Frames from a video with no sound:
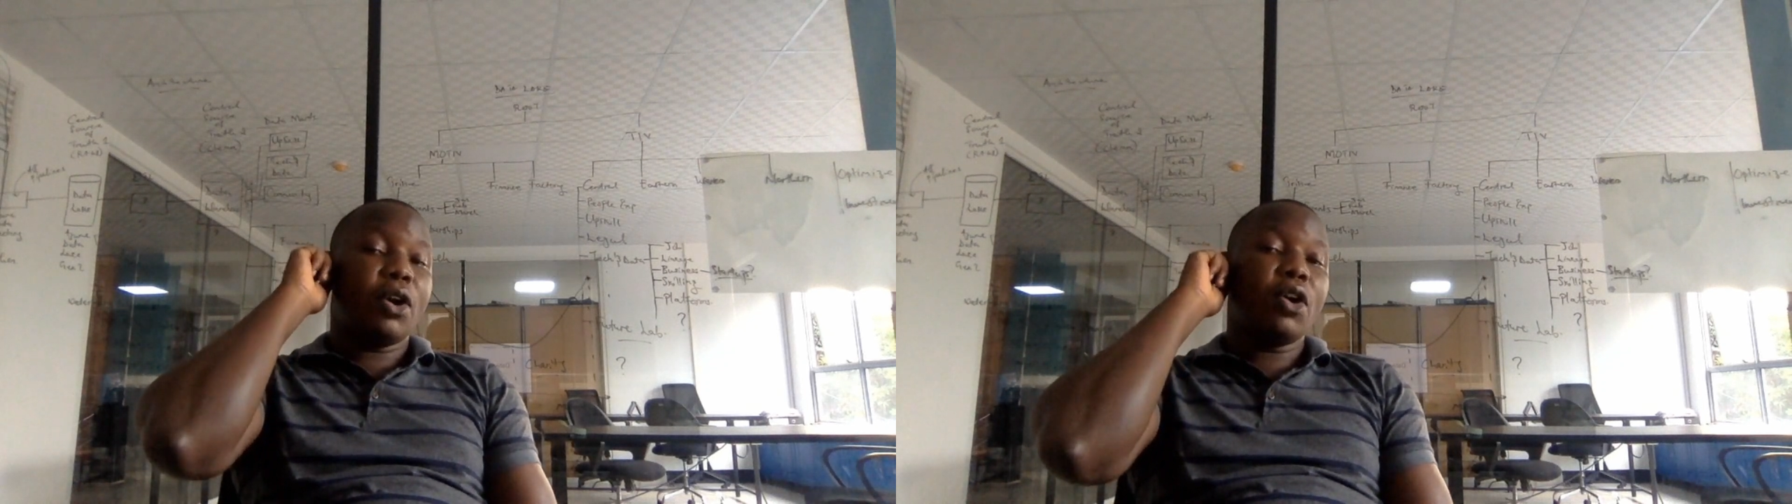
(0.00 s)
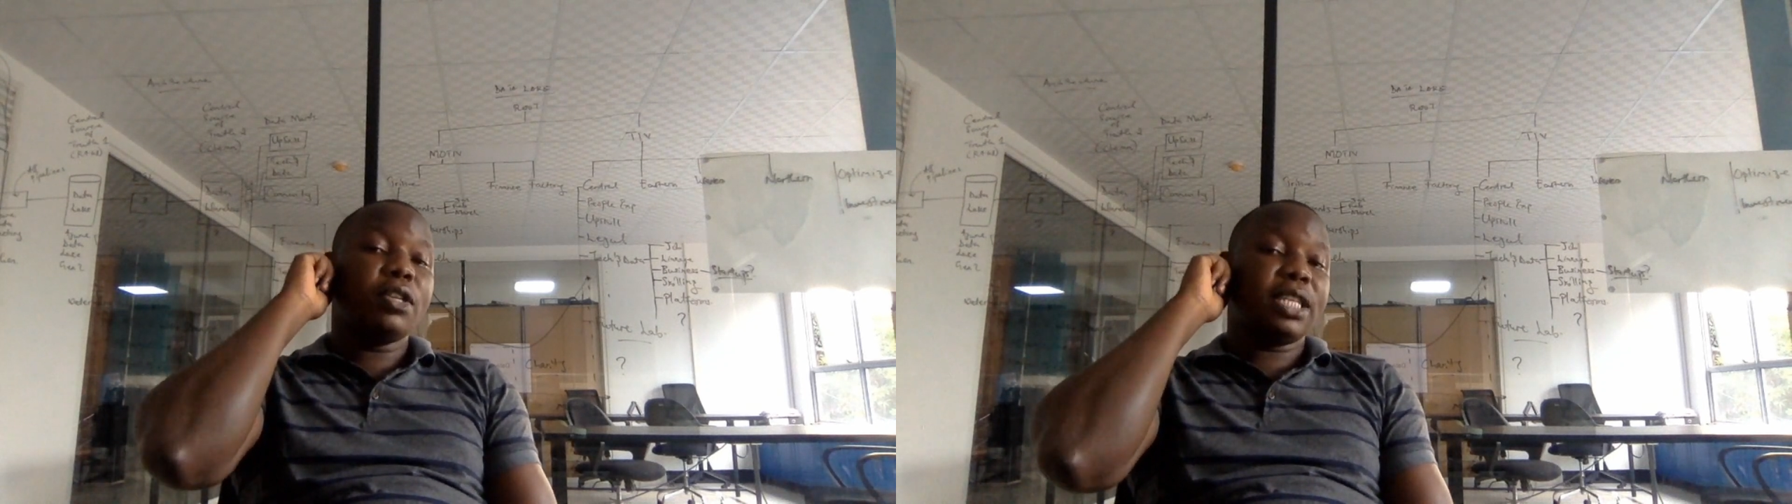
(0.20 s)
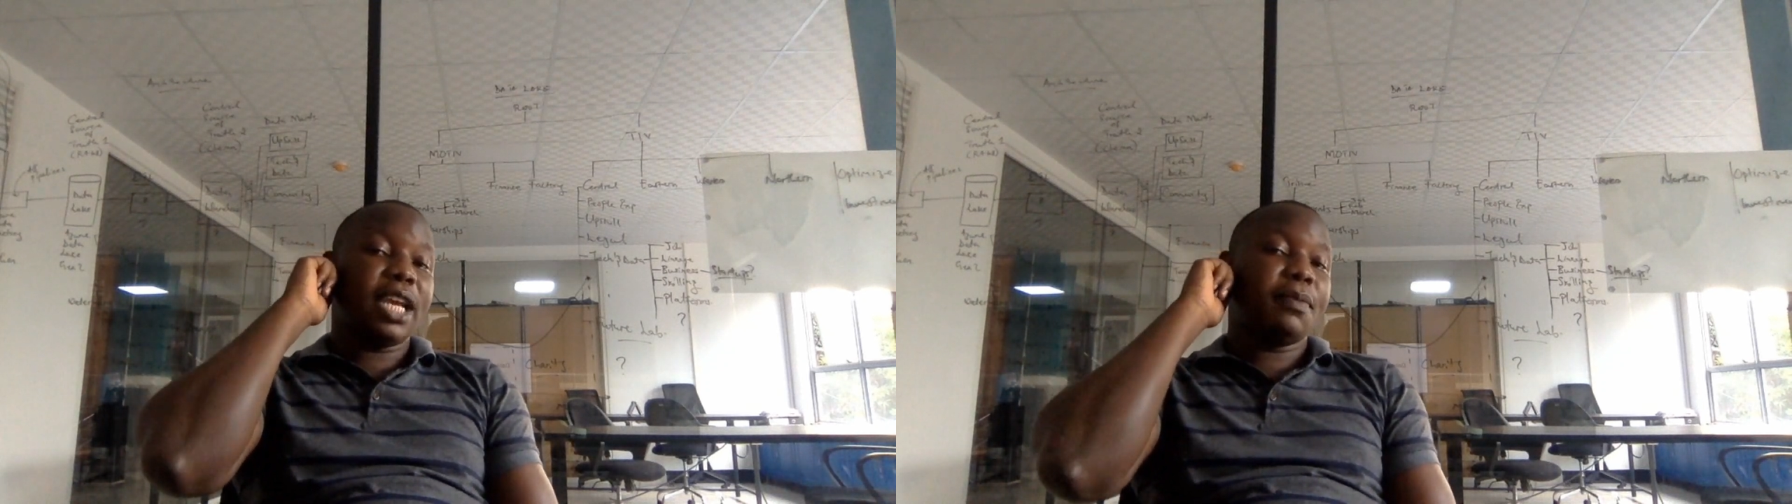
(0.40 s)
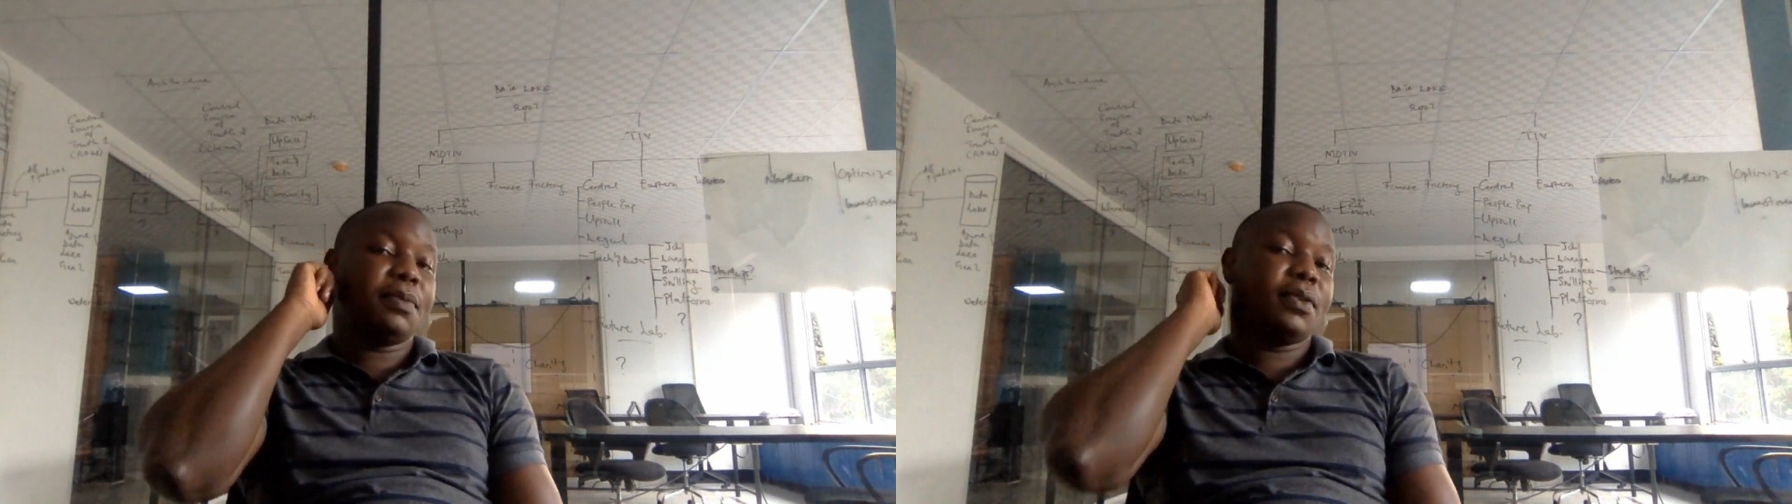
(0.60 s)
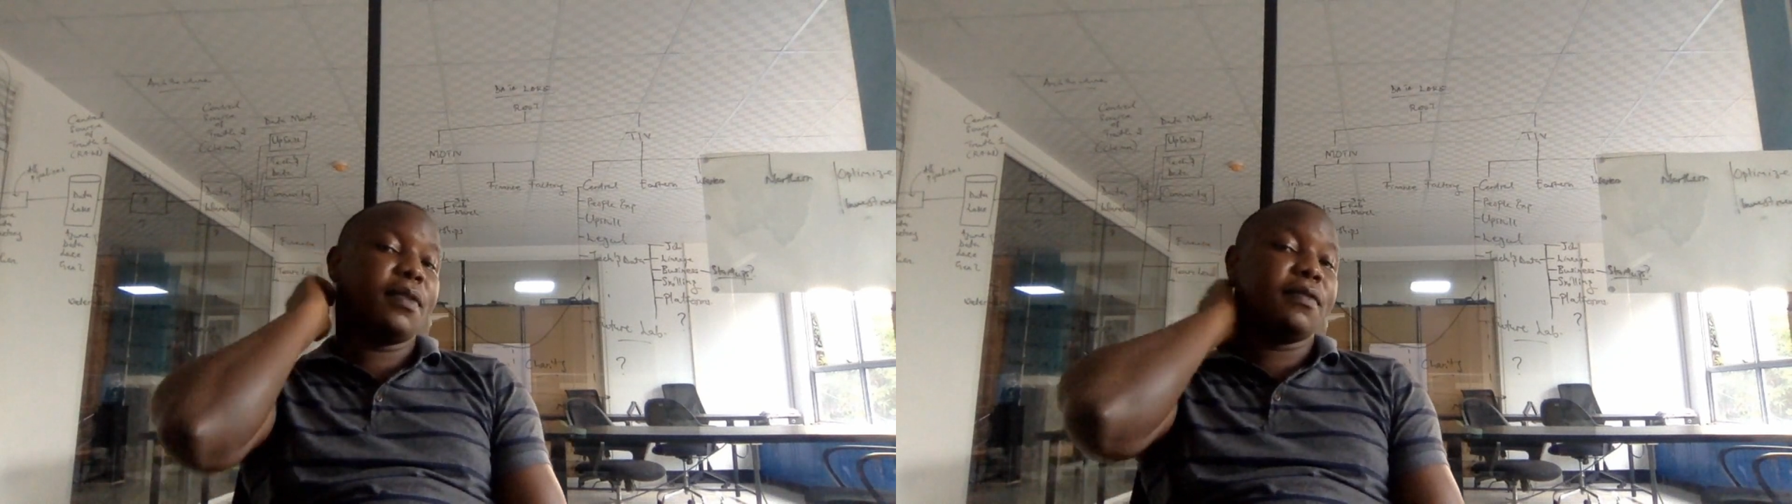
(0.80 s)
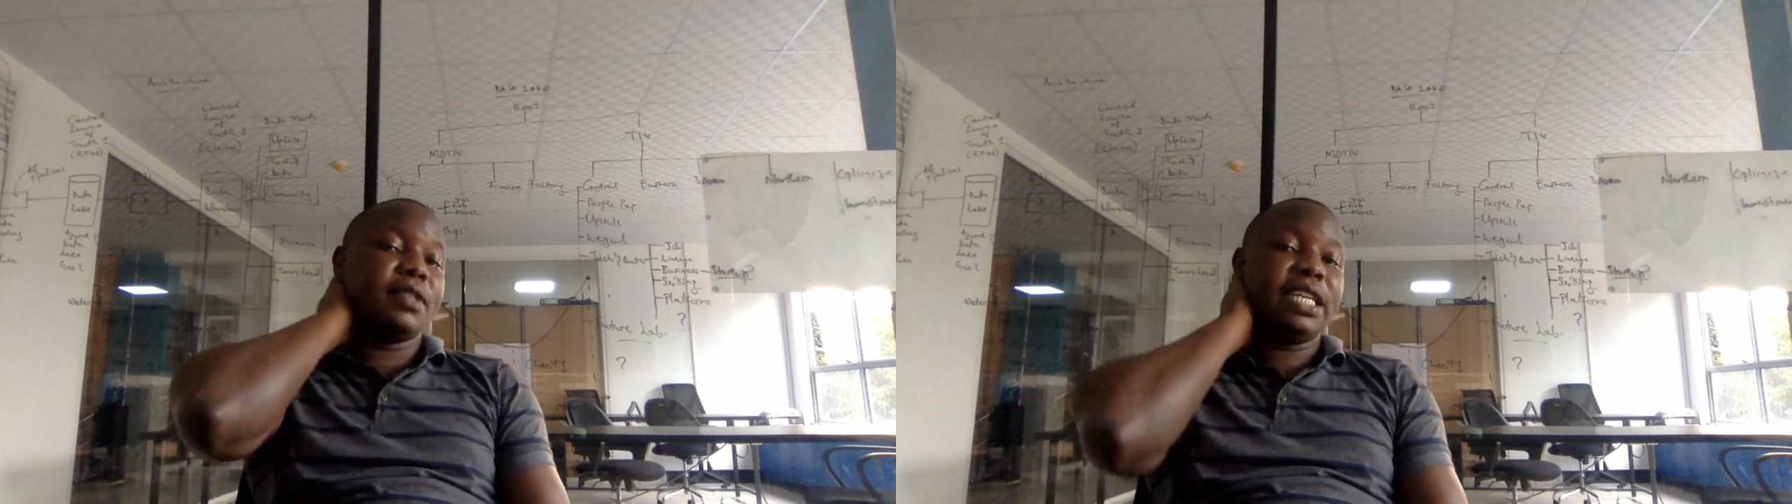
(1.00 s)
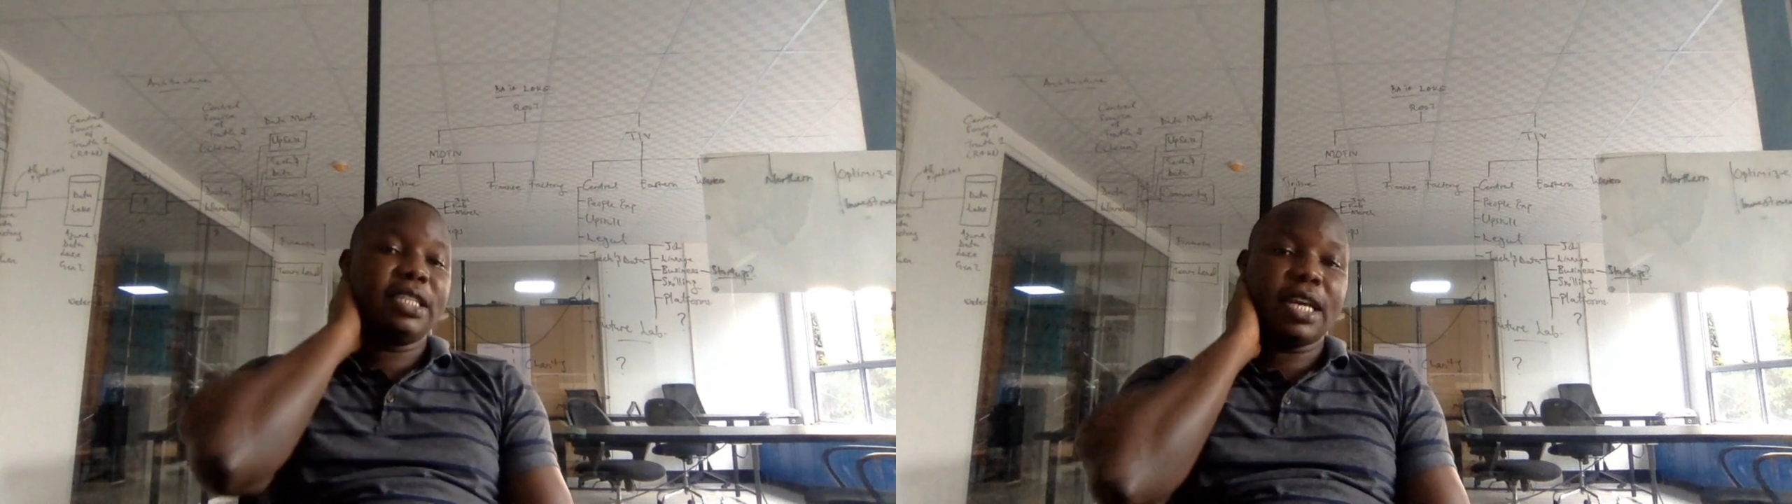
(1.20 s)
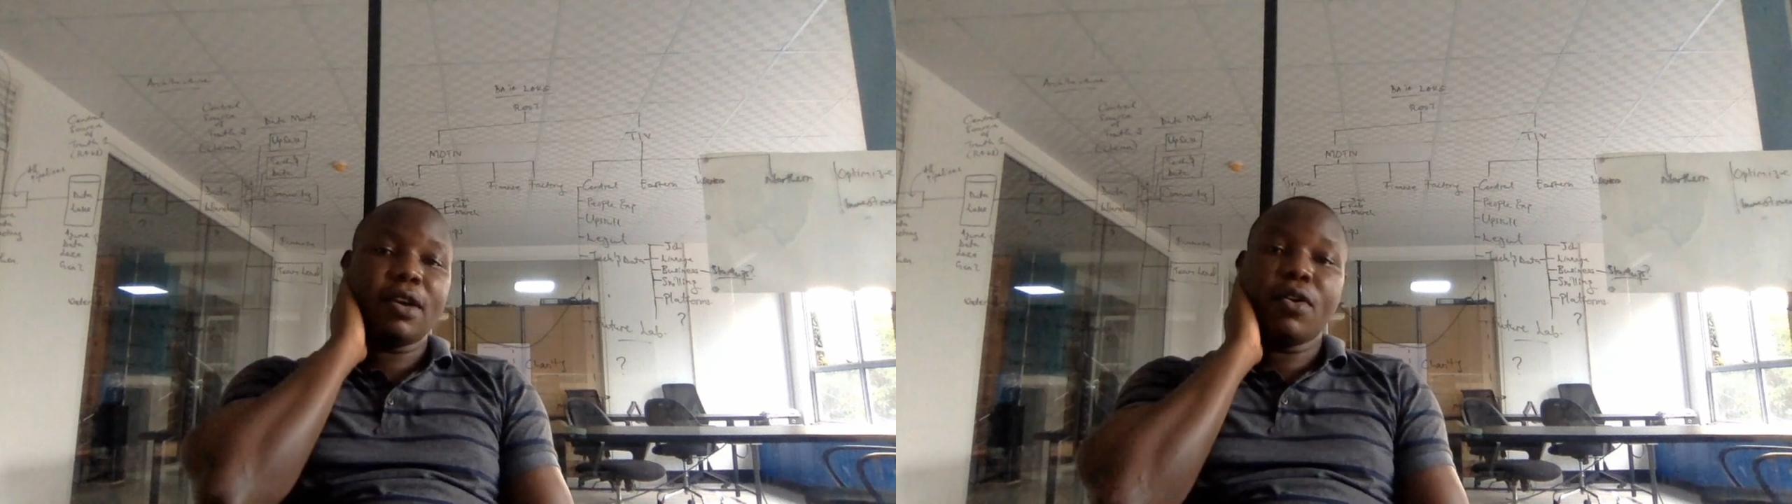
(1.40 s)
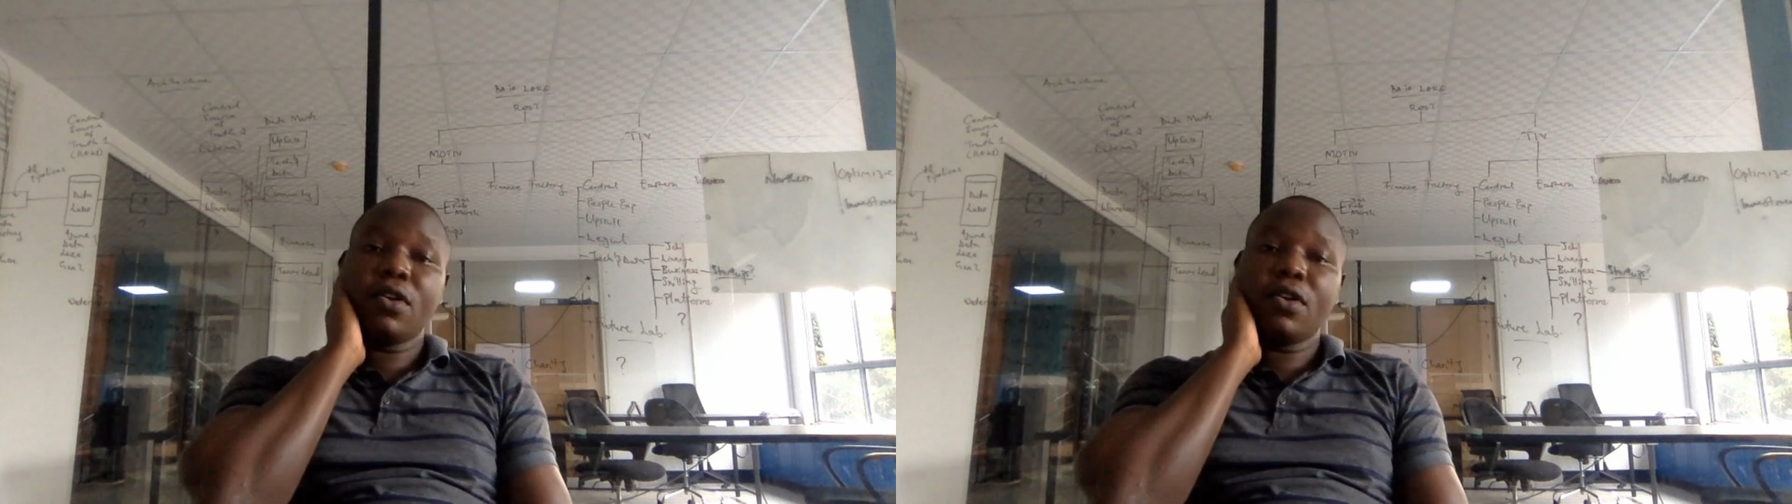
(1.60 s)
all types of data,